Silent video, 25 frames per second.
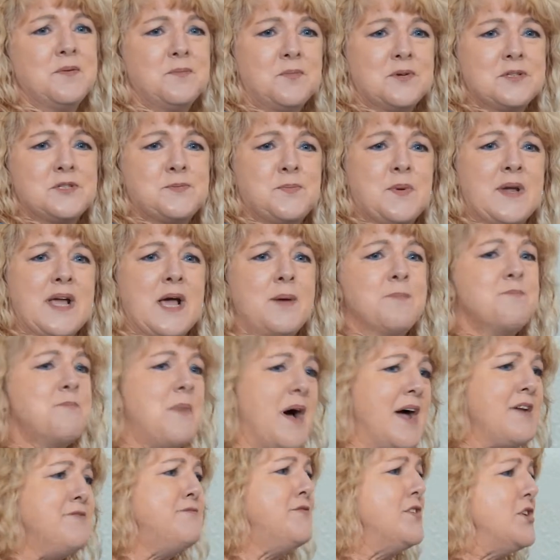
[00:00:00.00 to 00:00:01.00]
what's become
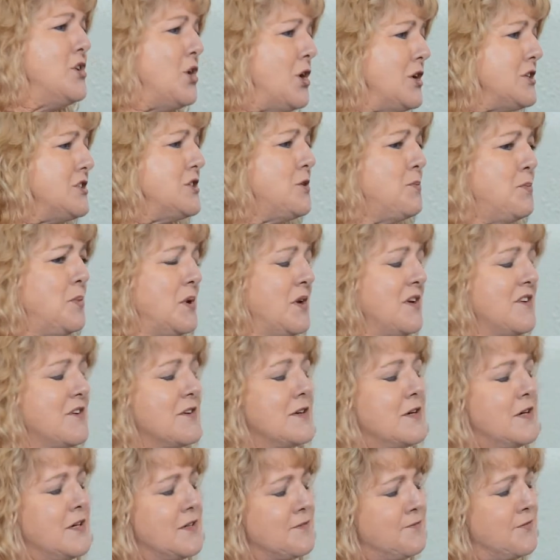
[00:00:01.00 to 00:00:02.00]
my philosophy
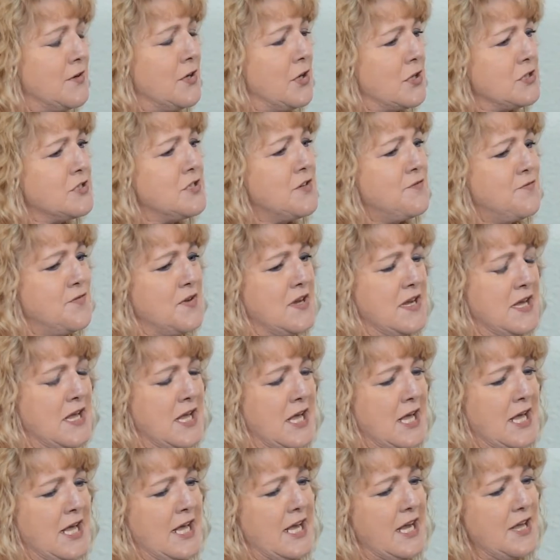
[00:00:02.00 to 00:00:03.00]

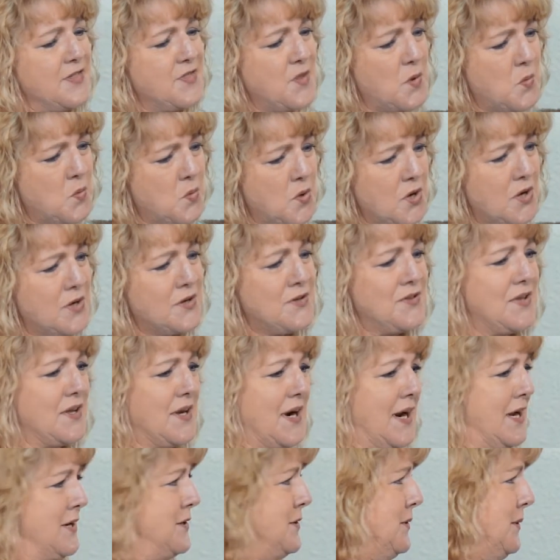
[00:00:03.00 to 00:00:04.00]
in the work that
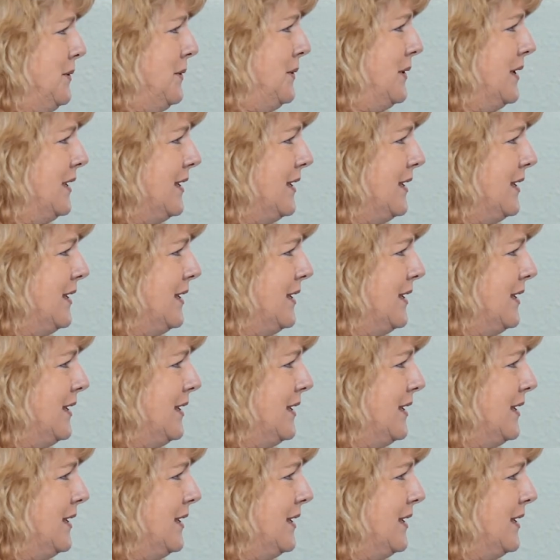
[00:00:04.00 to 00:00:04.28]
I do.